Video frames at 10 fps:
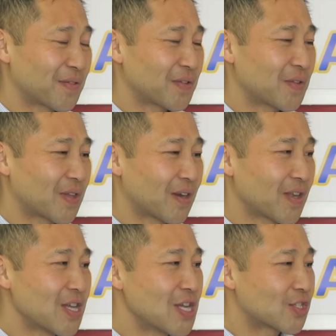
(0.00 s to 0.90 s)
feel you there.
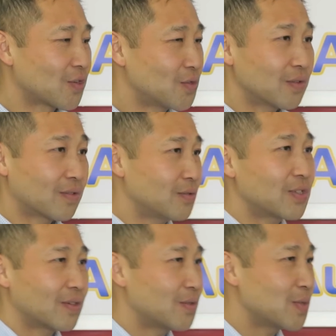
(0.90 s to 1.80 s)
So
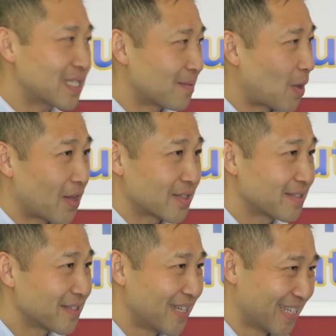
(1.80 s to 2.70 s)
who is the boss?